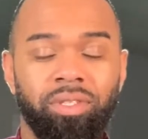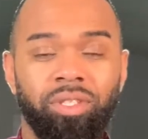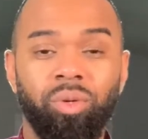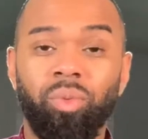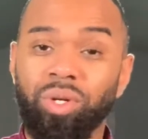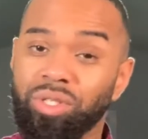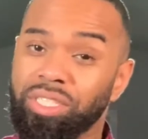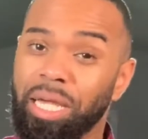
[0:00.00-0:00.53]
the
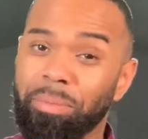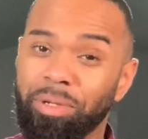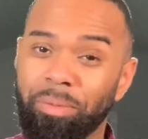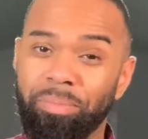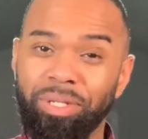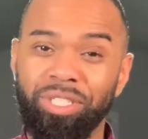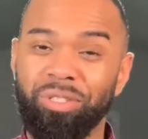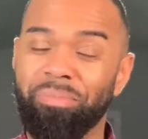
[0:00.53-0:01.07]
one who's able to
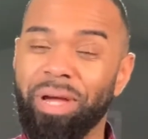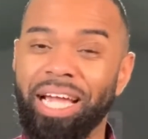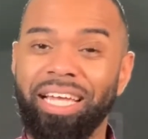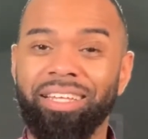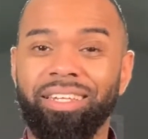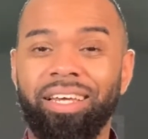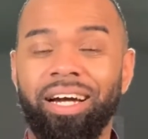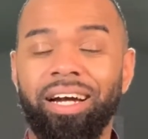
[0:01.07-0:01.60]
put you back
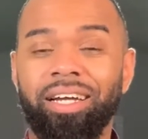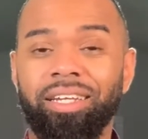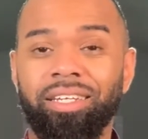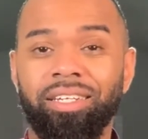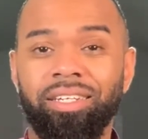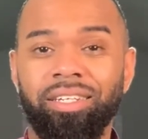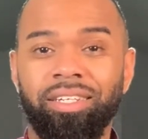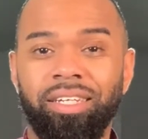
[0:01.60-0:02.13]
in line,
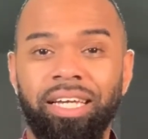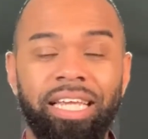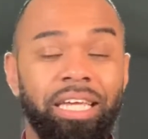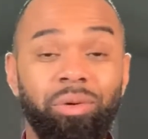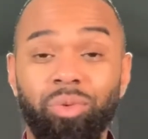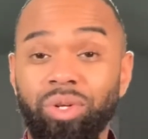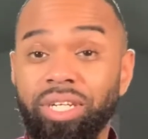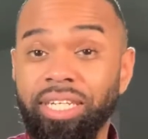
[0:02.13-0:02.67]
and He
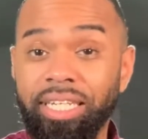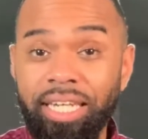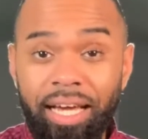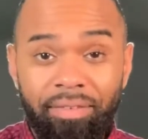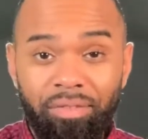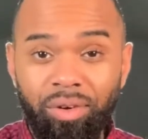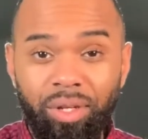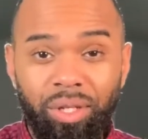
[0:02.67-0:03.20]
will
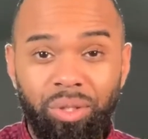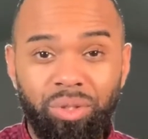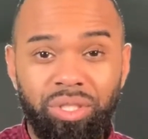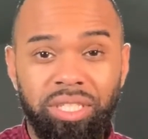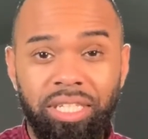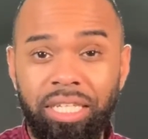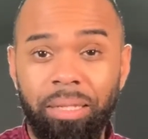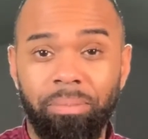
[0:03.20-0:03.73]
never lose
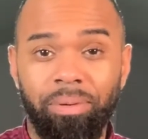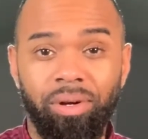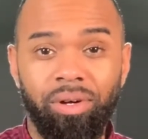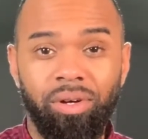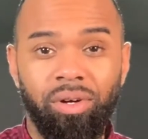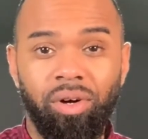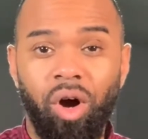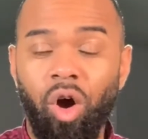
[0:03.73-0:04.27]
sleep
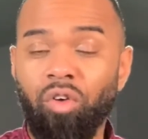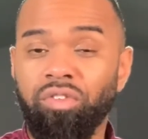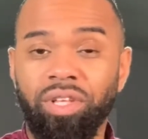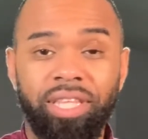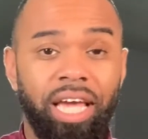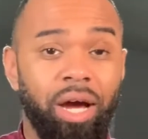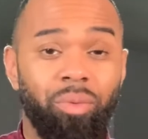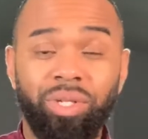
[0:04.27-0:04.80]
over
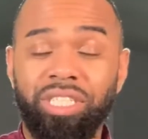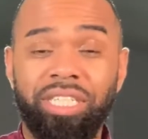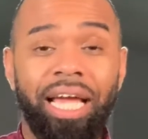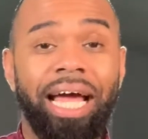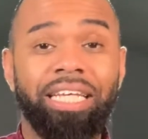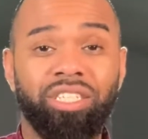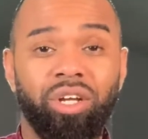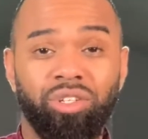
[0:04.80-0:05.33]
that which He
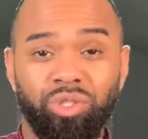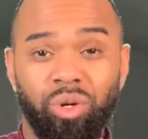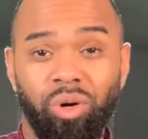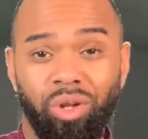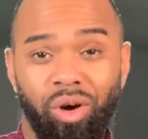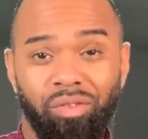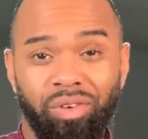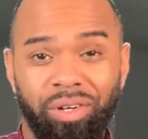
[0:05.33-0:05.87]
has
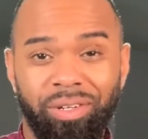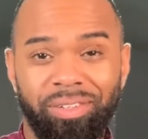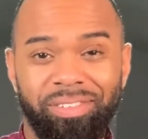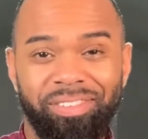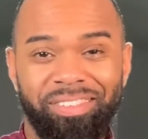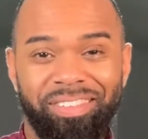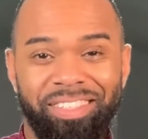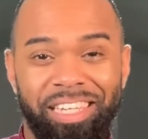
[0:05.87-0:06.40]
control over.
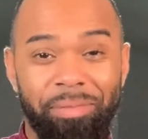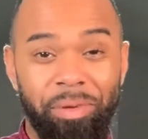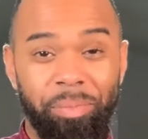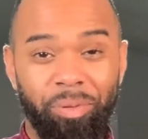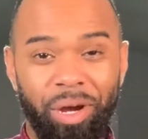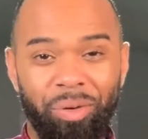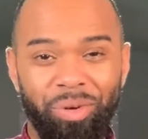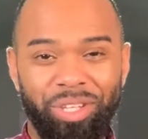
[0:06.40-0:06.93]
Let me
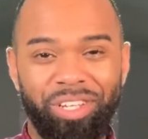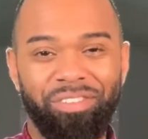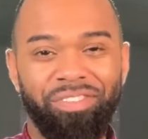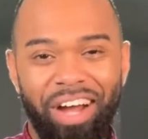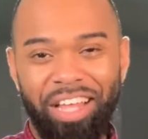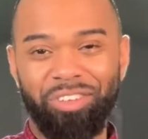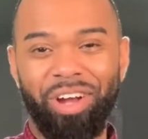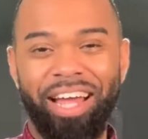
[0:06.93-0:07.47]
pray with you.
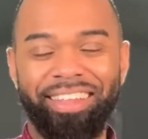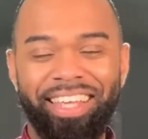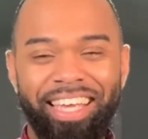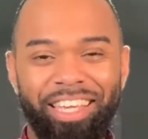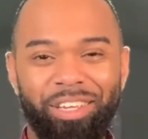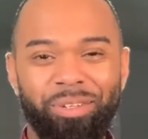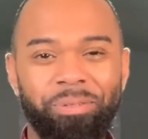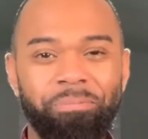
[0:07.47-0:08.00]
Father, I
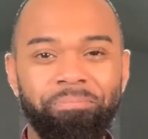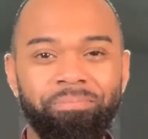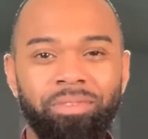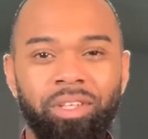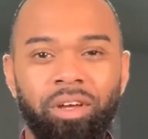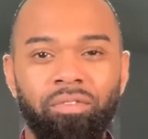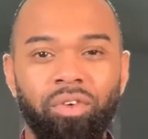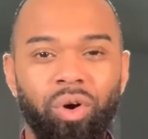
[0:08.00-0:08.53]
thank you
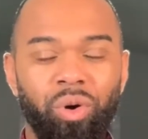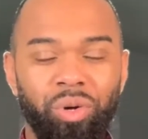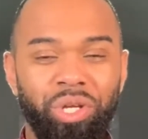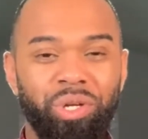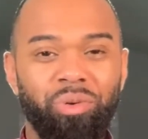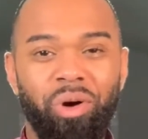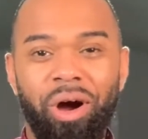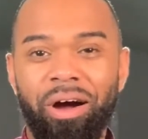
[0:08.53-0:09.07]
for who
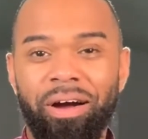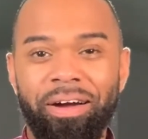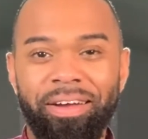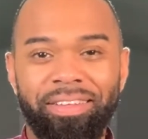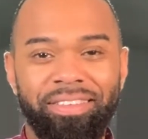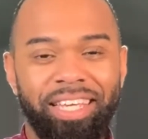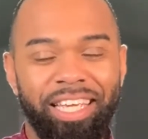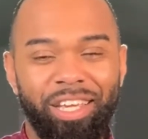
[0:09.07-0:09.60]
you
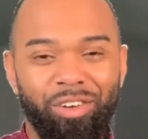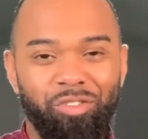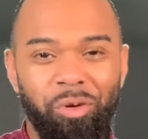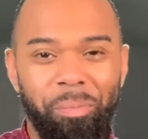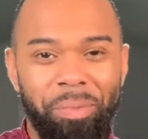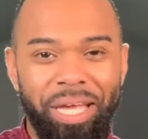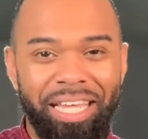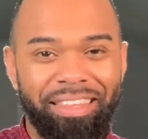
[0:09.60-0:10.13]
are. Thank you for
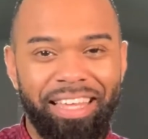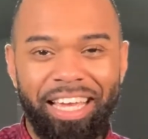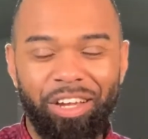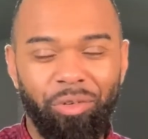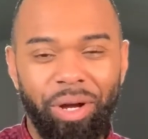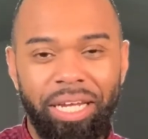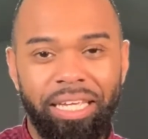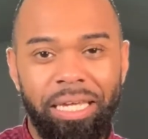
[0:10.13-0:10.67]
being that
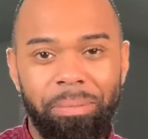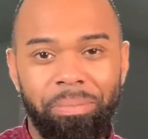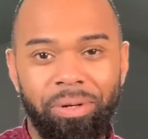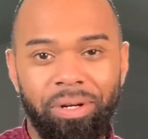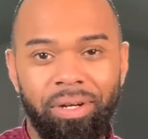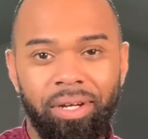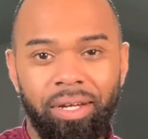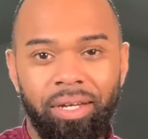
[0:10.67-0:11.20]
great
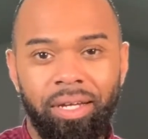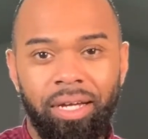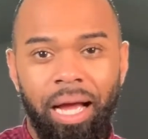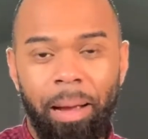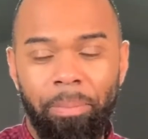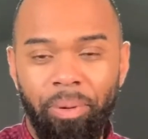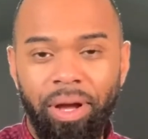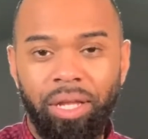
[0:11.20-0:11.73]
keeper.
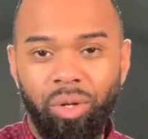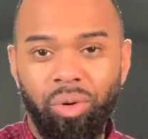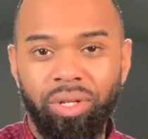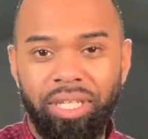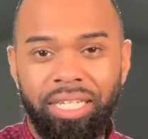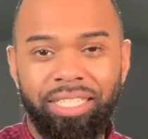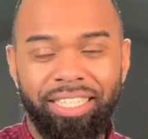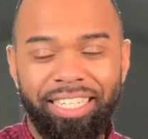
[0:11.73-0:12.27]
I pray, Lord,
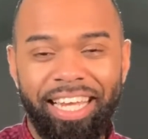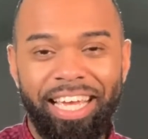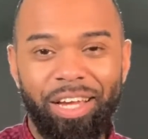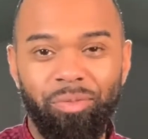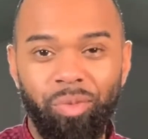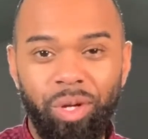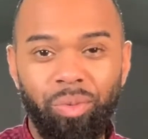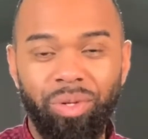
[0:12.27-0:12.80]
that today
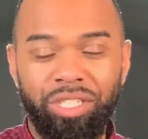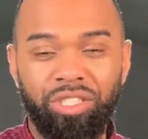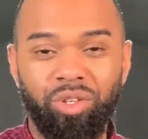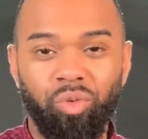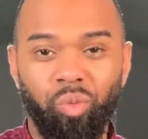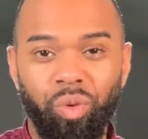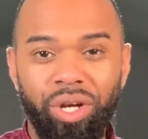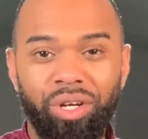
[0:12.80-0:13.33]
we would
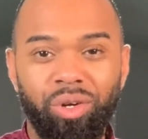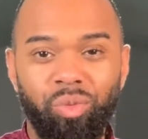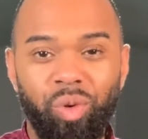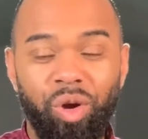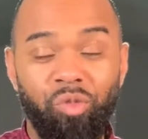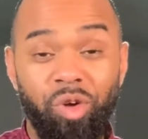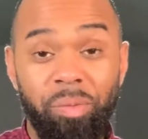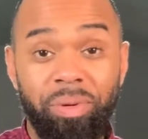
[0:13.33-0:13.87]
surrender
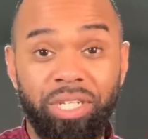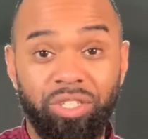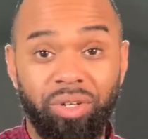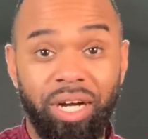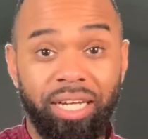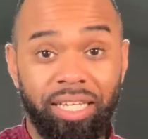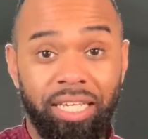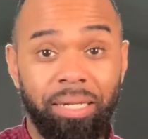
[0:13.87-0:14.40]
what we've been
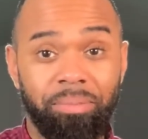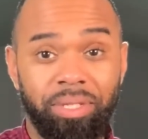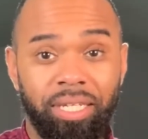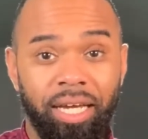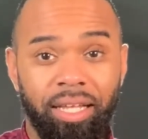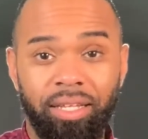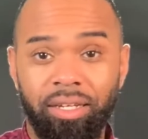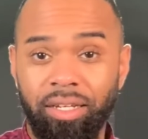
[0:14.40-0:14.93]
trying to keep
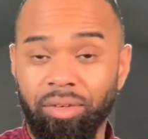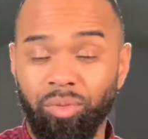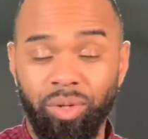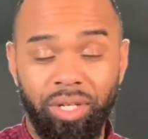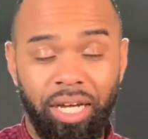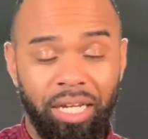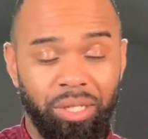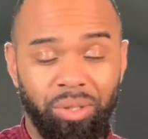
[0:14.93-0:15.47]
together and we're
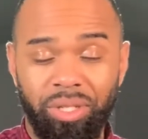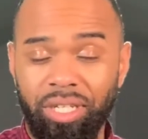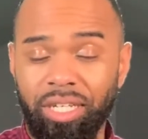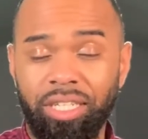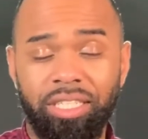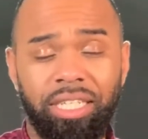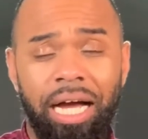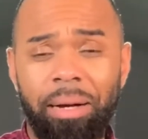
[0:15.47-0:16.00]
not doing a
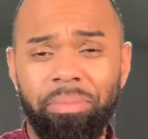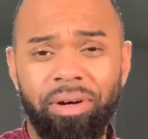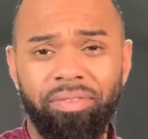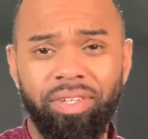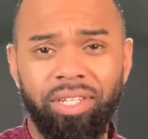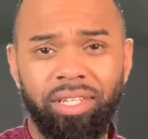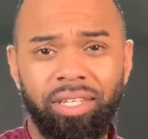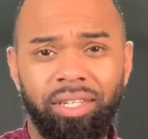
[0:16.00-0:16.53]
good job of
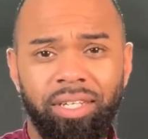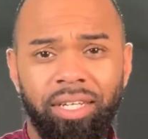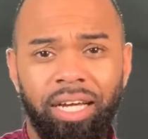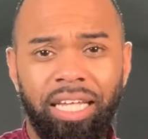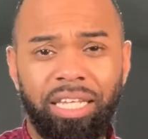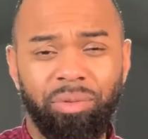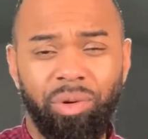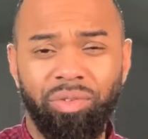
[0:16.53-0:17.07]
it.
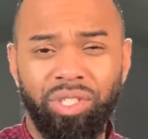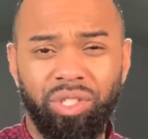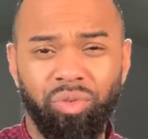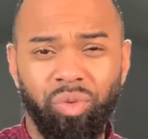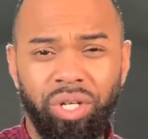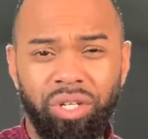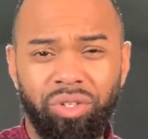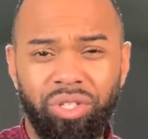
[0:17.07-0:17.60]
And then we would
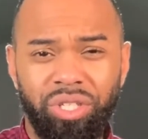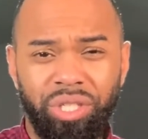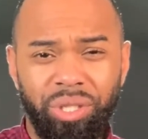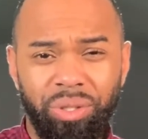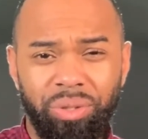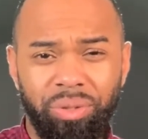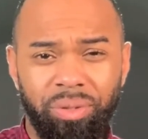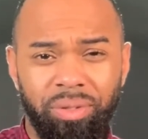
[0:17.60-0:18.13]
surrender to
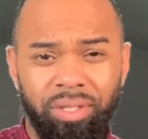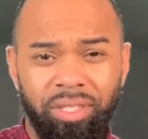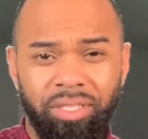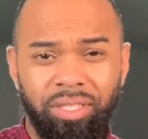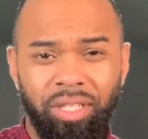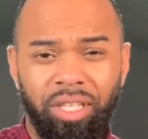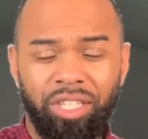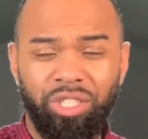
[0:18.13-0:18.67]
you
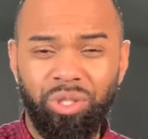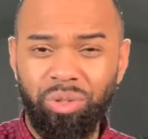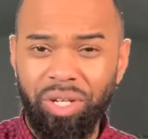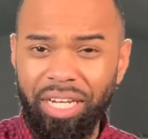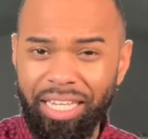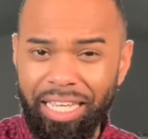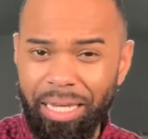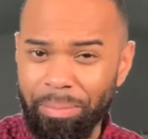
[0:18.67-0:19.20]
so that you
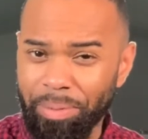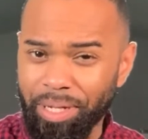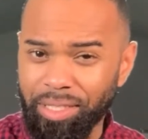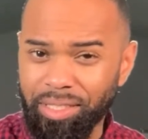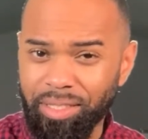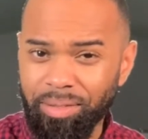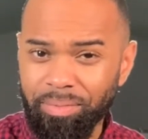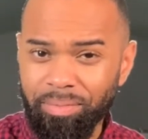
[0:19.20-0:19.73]
could keep
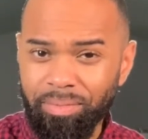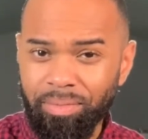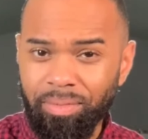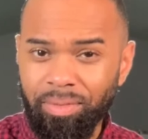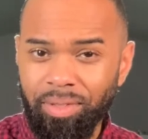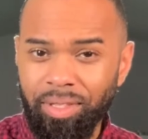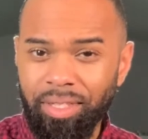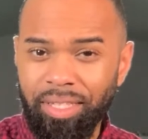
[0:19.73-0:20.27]
us,
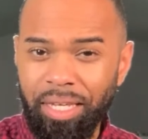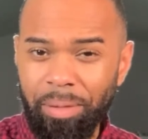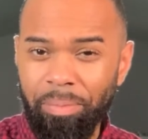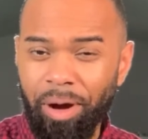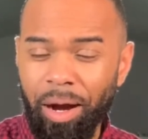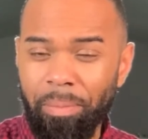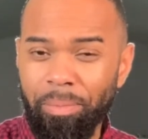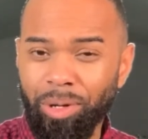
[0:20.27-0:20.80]
keep
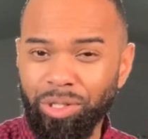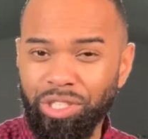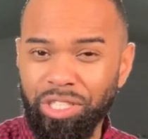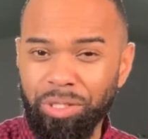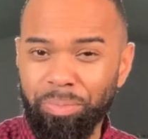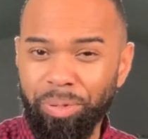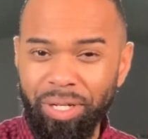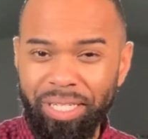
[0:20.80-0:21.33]
our
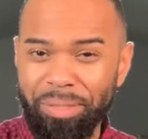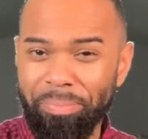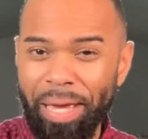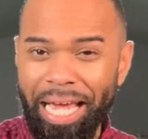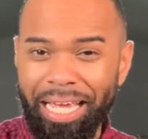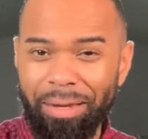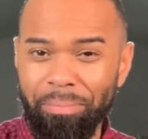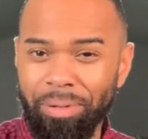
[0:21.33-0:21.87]
emotions, put us
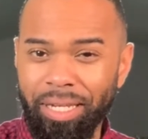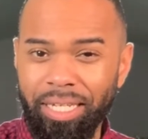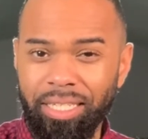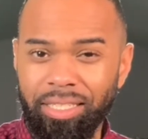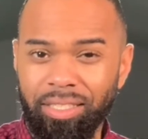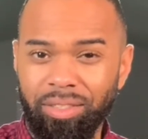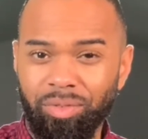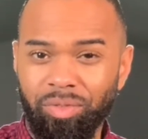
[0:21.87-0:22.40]
back in
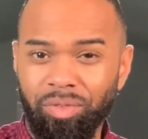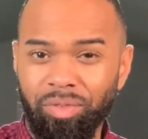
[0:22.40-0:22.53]
place.